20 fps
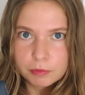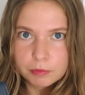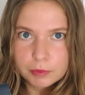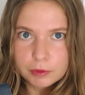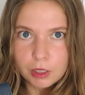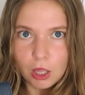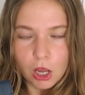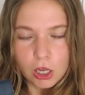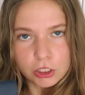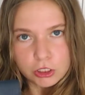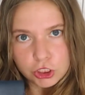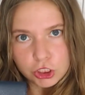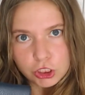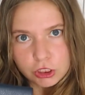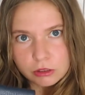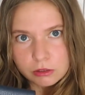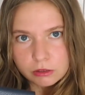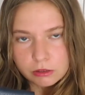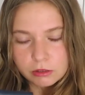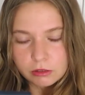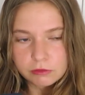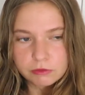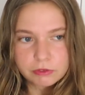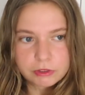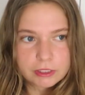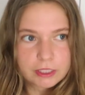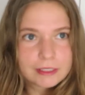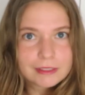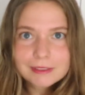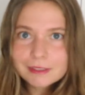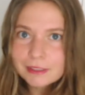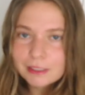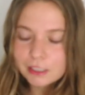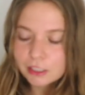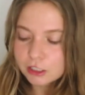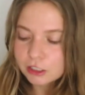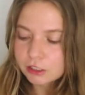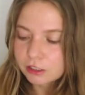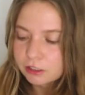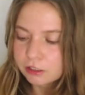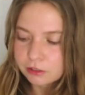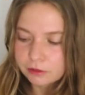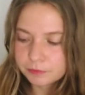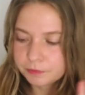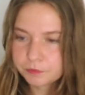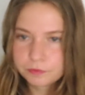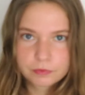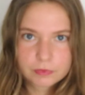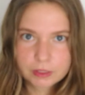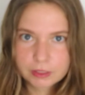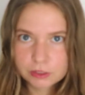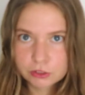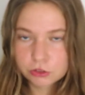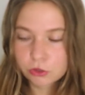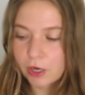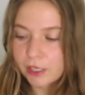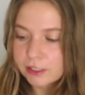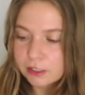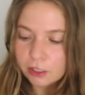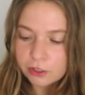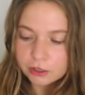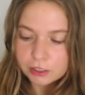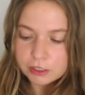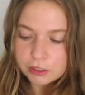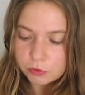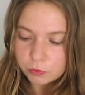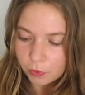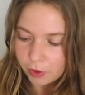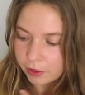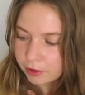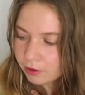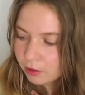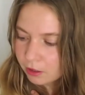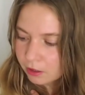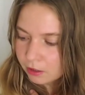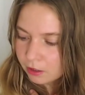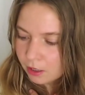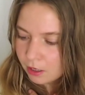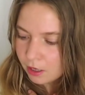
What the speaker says: blotch of glazing here, and so I saw this one,